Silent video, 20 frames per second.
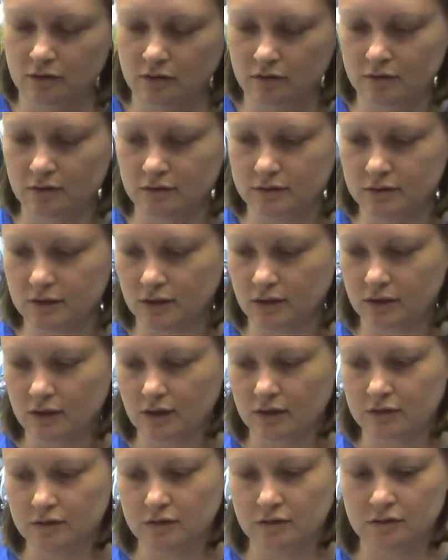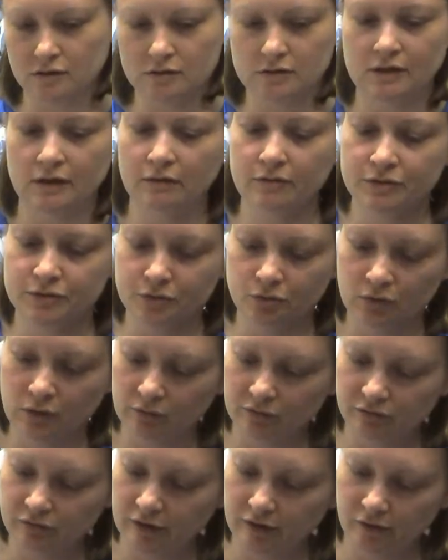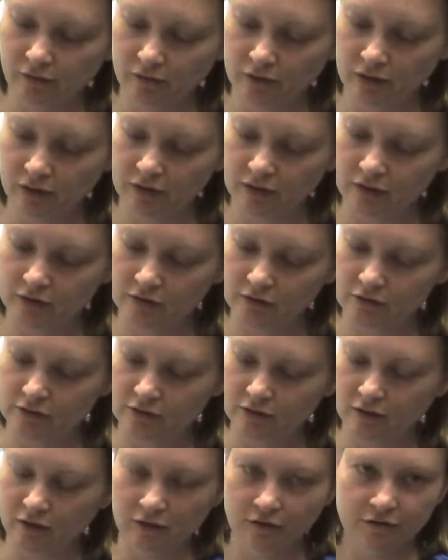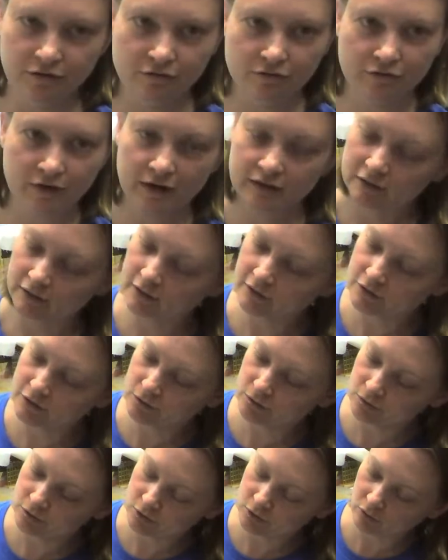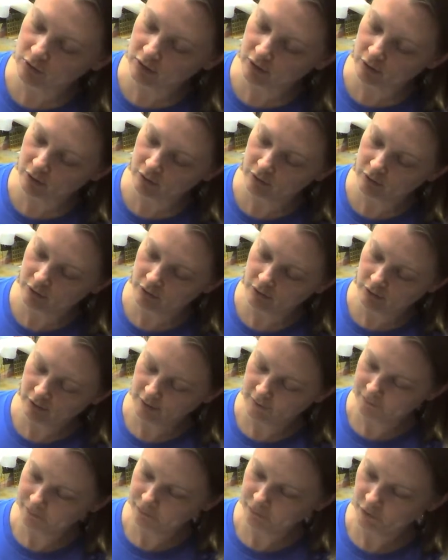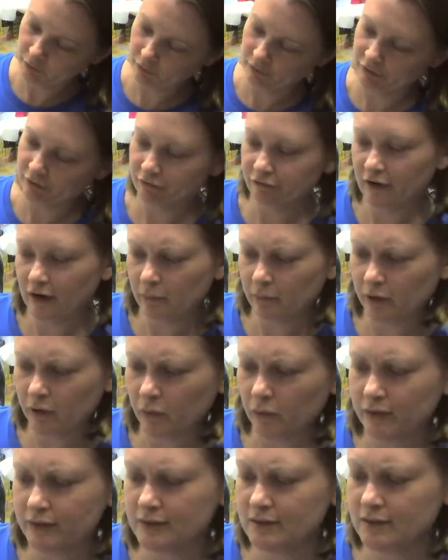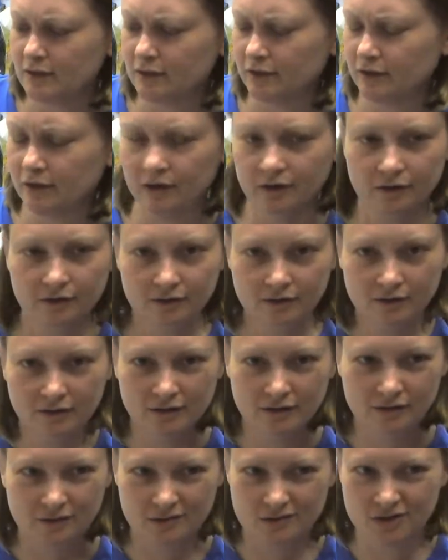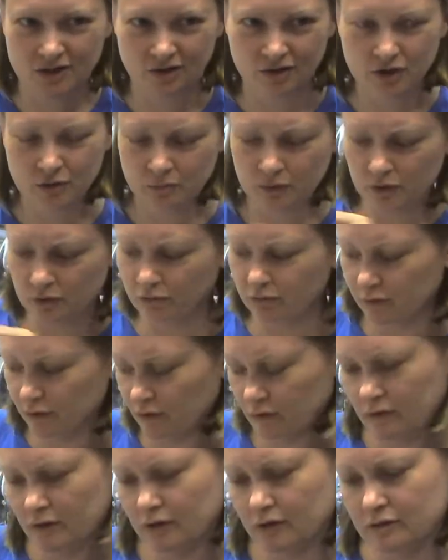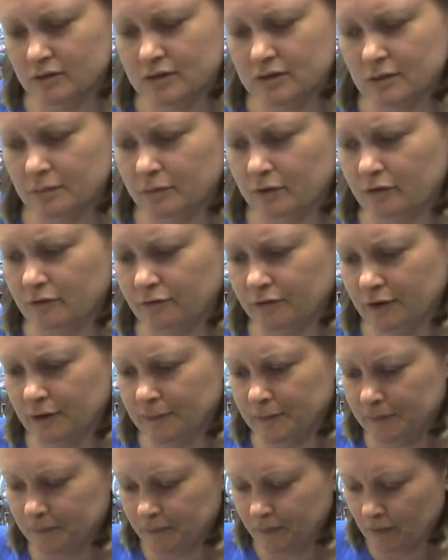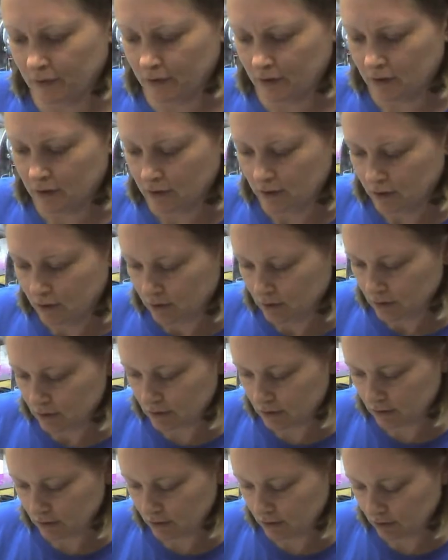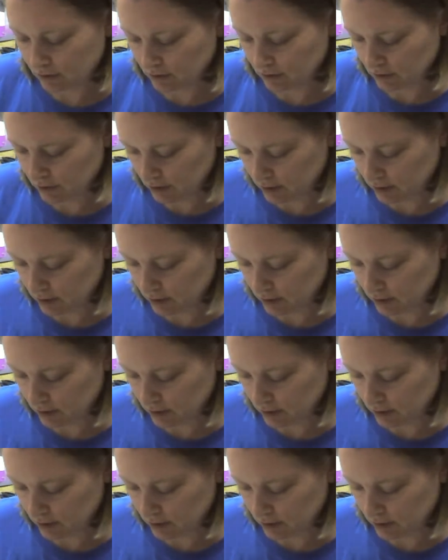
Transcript: these connectors. I don't do well with vinyl connectors at all, and in fact didn't do so well with the fabric ones either. It was hard to maneuver the zipper foot. So,